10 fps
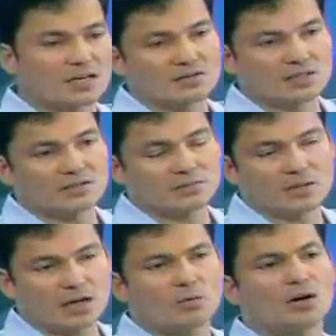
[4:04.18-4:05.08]
I was leaving.
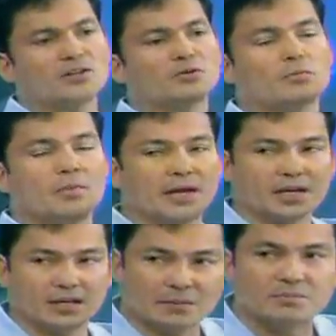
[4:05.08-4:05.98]
But I wanted to make
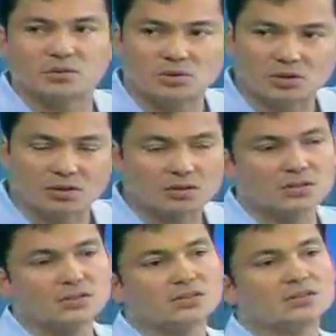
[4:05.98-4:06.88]
it up to her
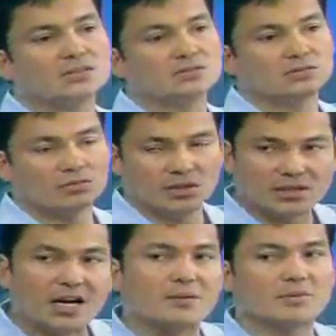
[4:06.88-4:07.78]
when the
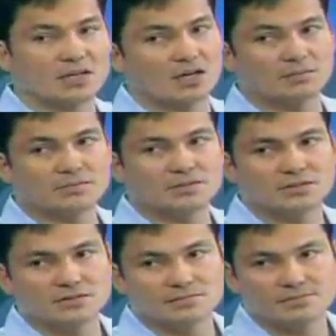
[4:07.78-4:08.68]
time comes.